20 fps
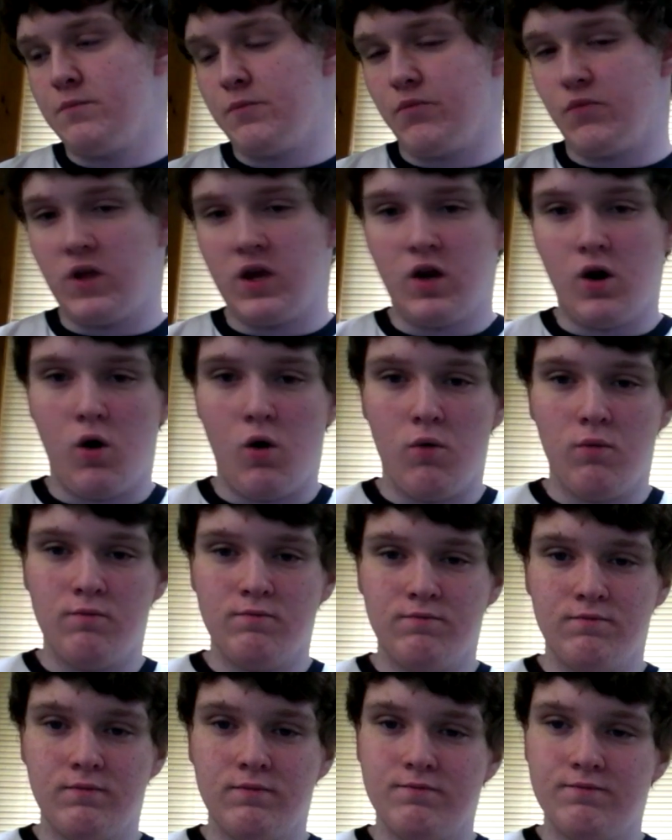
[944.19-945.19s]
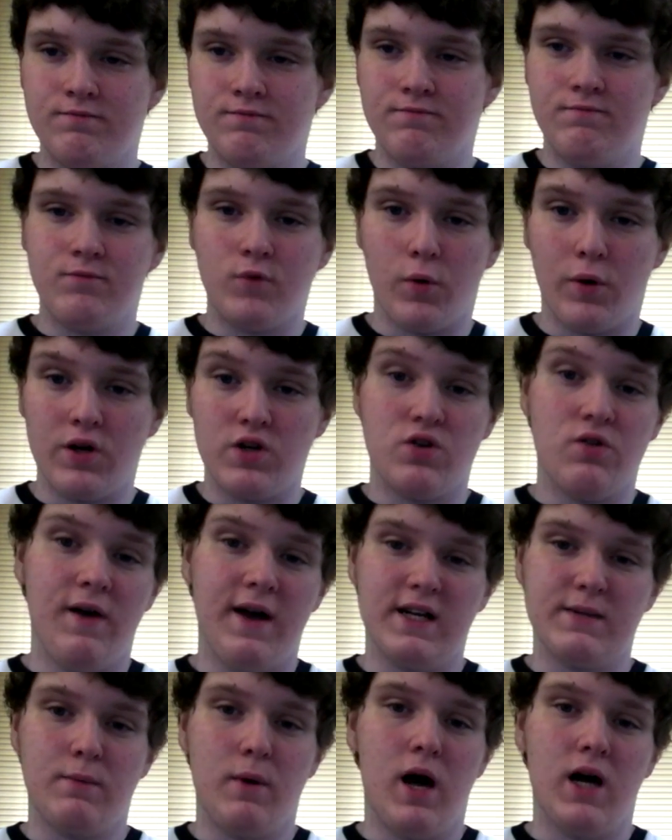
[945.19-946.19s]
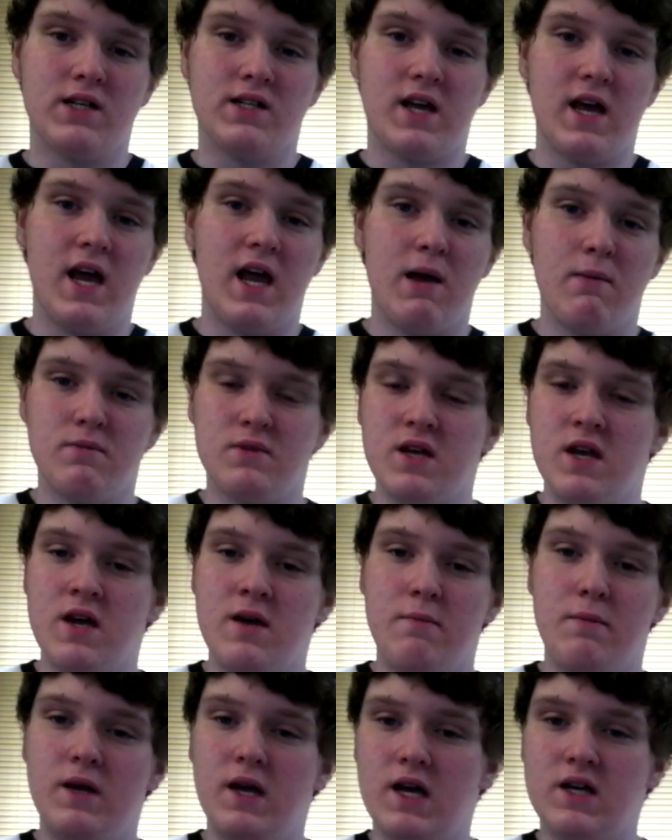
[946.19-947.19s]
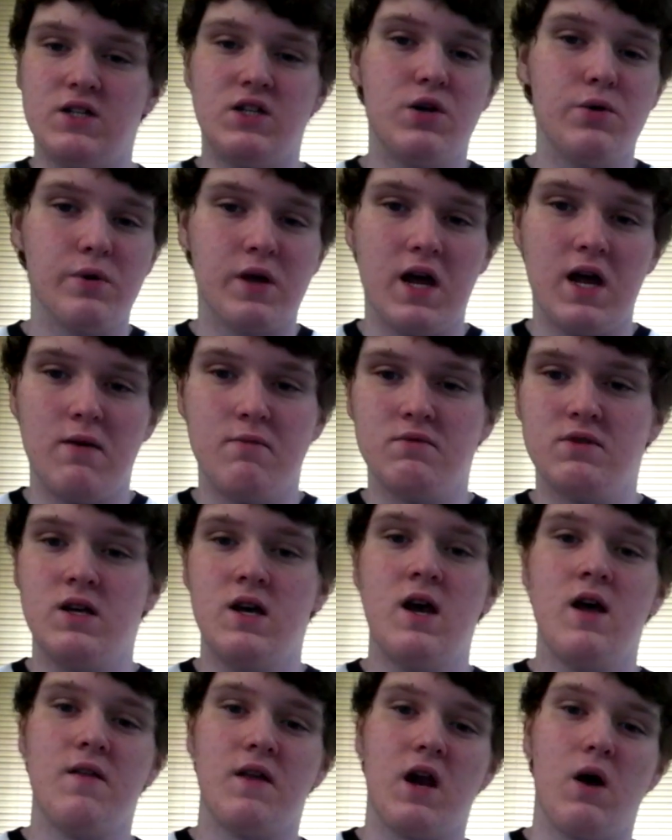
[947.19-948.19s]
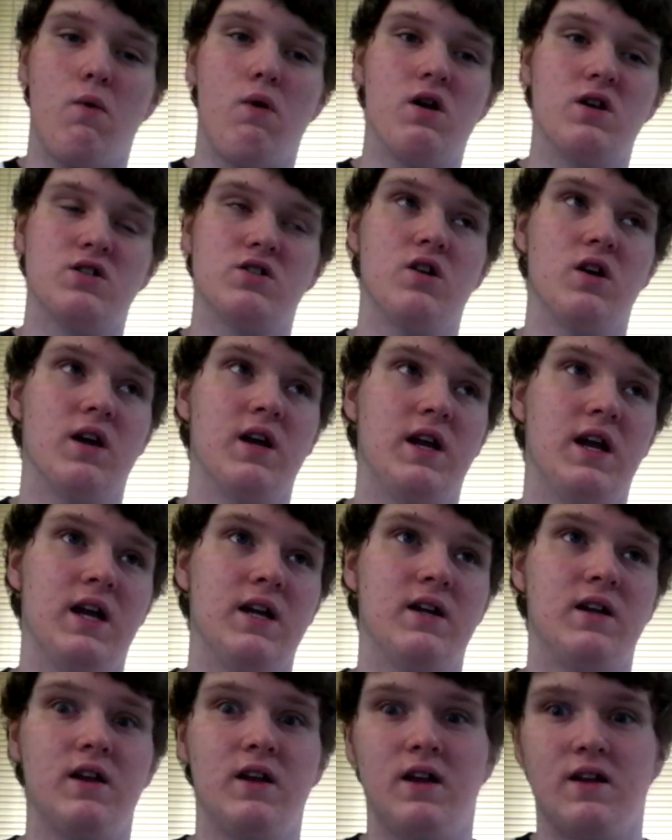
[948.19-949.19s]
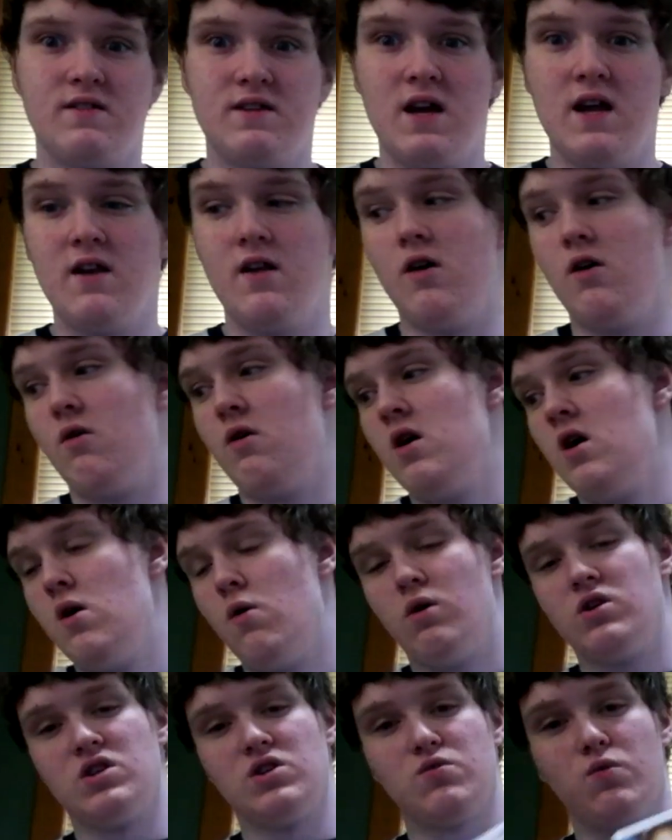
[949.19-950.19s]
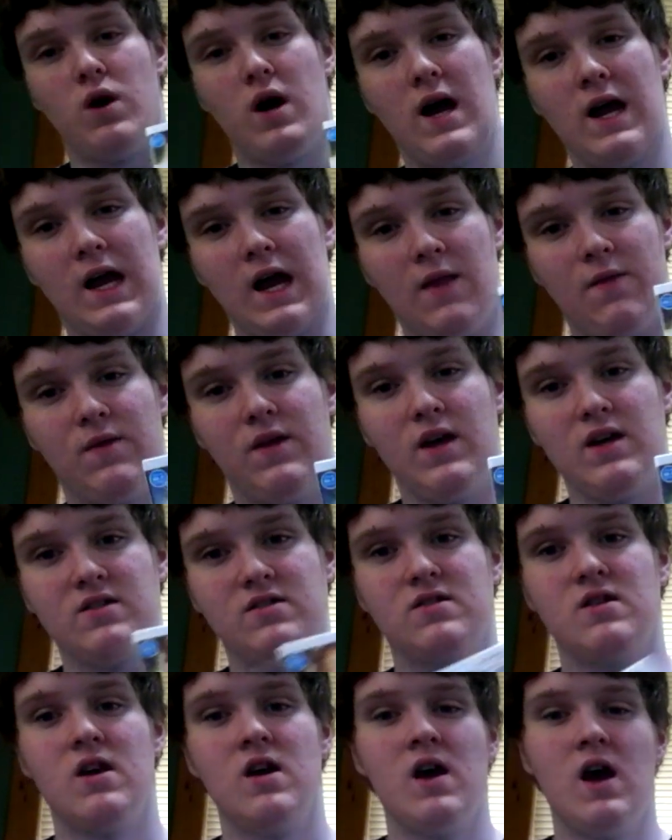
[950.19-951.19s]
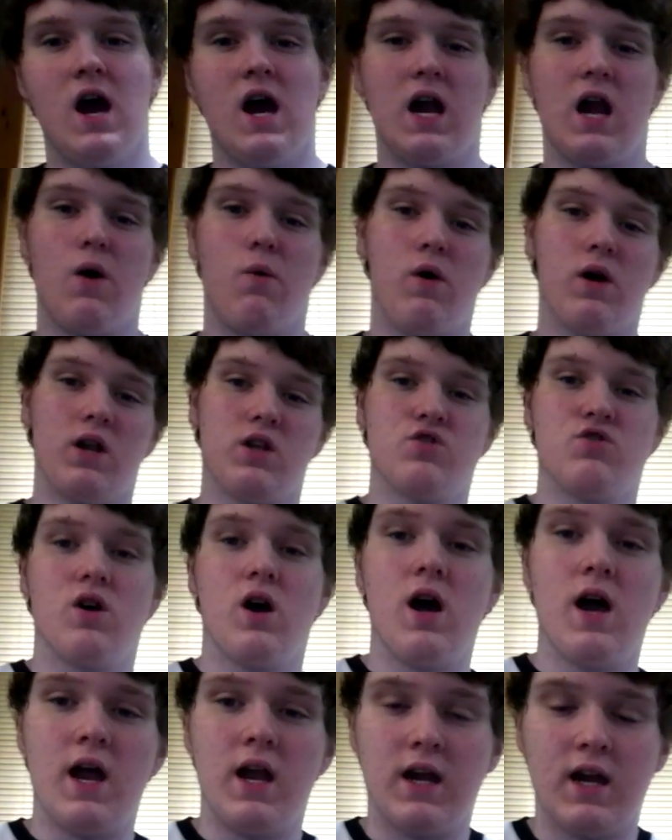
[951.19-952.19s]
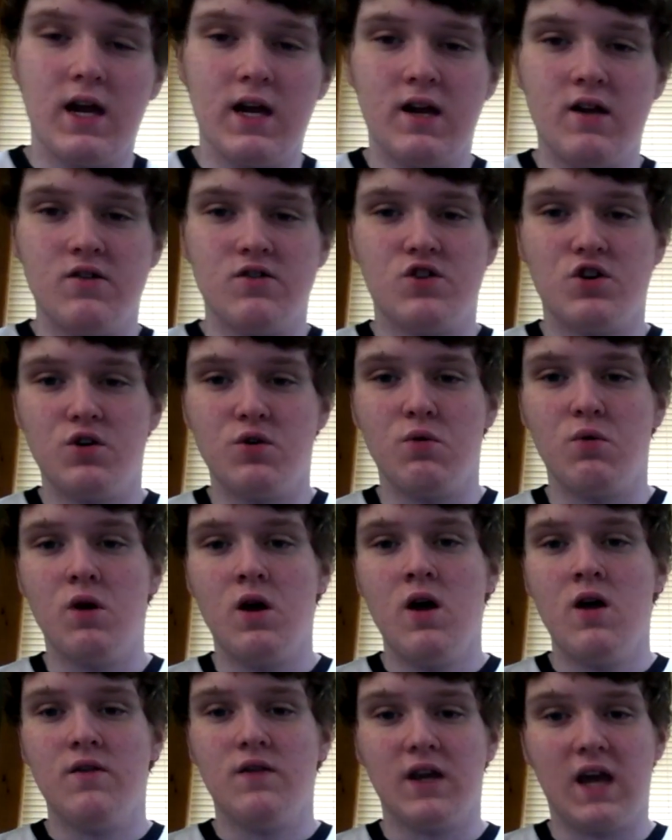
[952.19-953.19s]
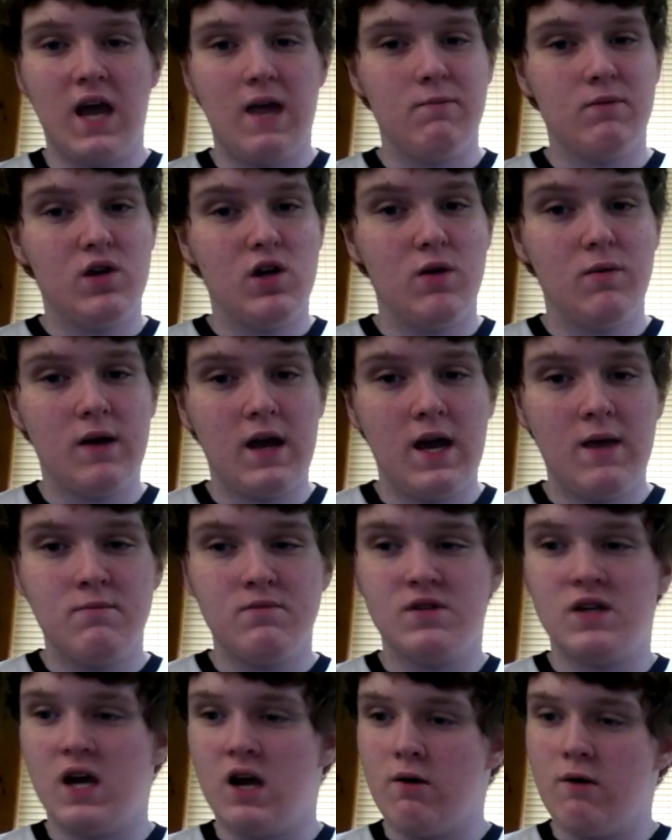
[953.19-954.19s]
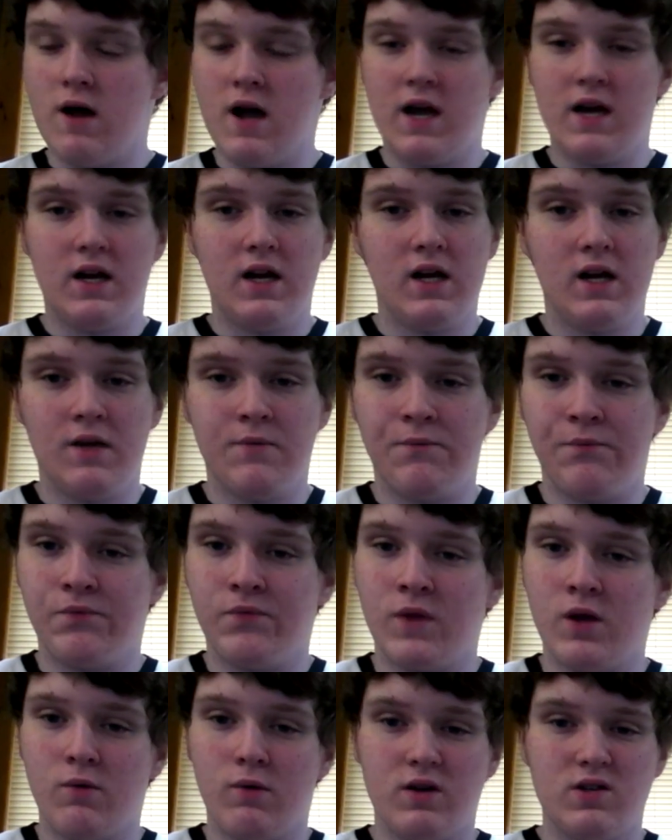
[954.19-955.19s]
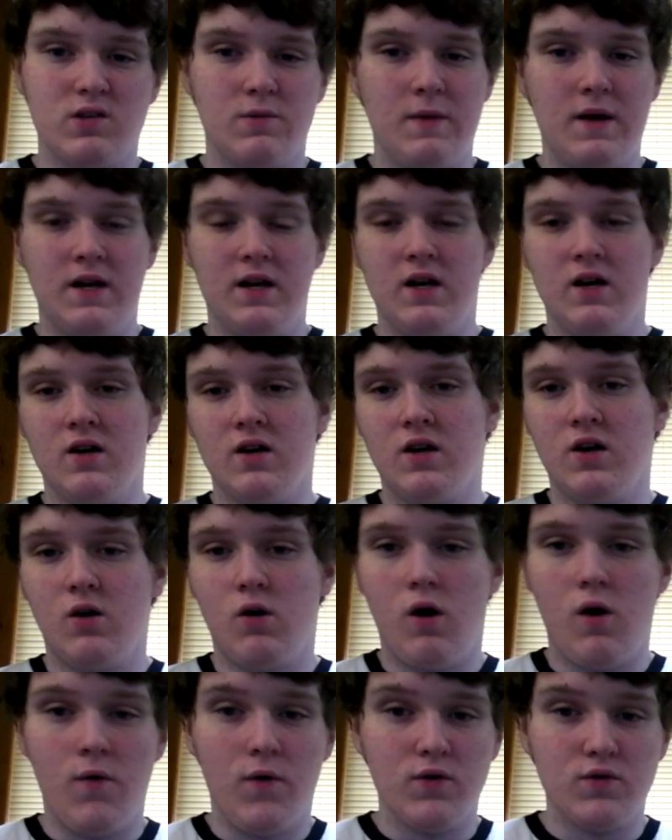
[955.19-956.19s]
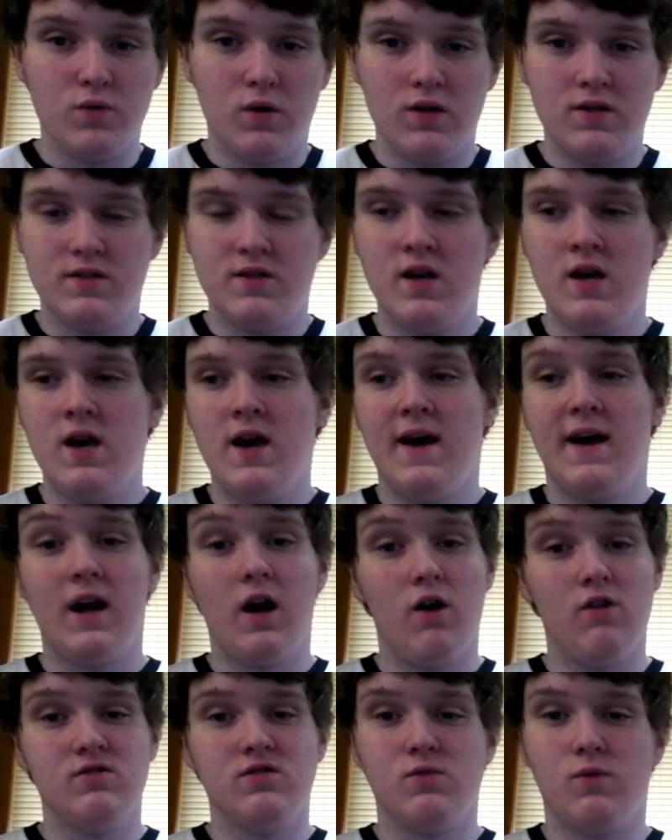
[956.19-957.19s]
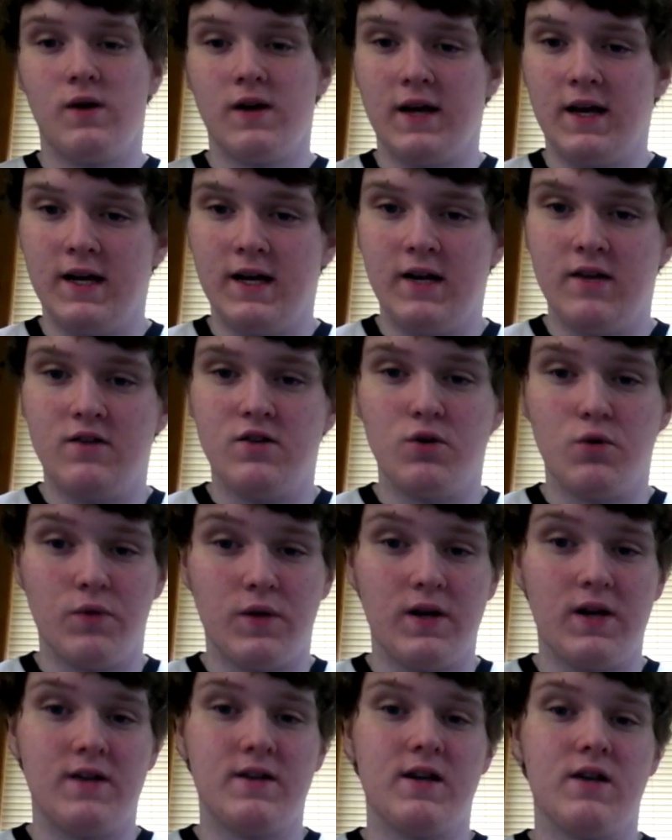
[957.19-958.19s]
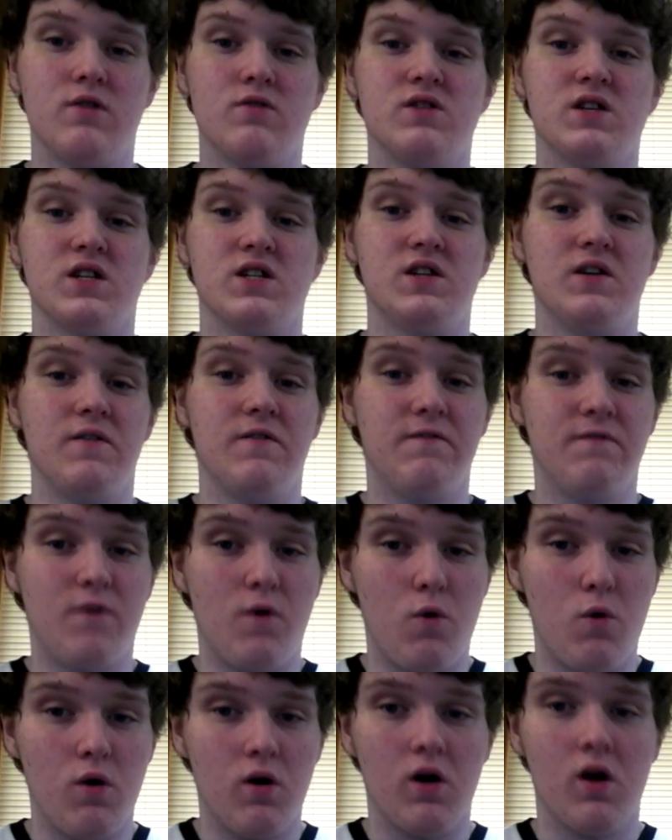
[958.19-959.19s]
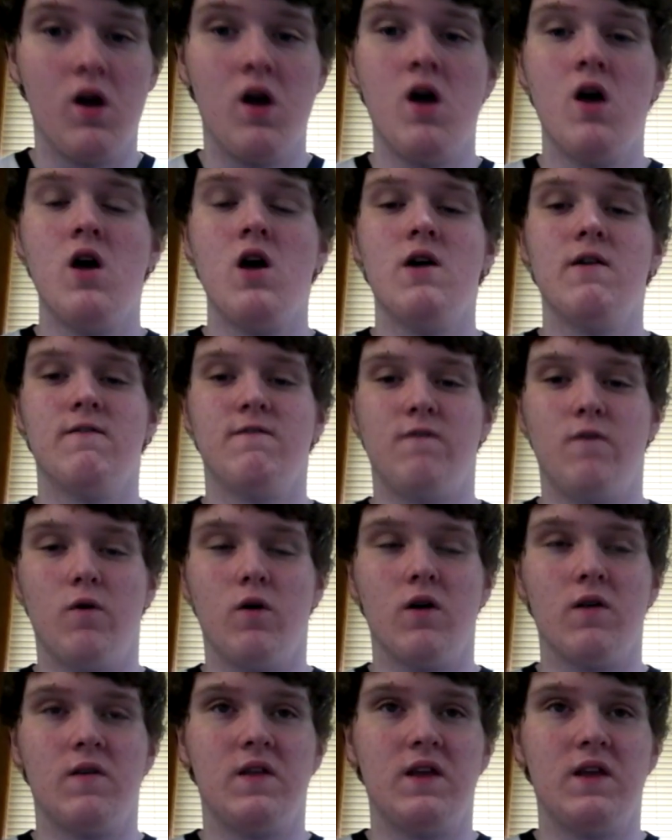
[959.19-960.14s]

you know, original Xbox games, PS2 games, that I want to start getting into the Nintendo, which is why I got this, and I want to try and get into the GameCube games, Day of Reckoning, WrestleMania, you know, all those ones, and I also want to get into the Nintendo 64 for the,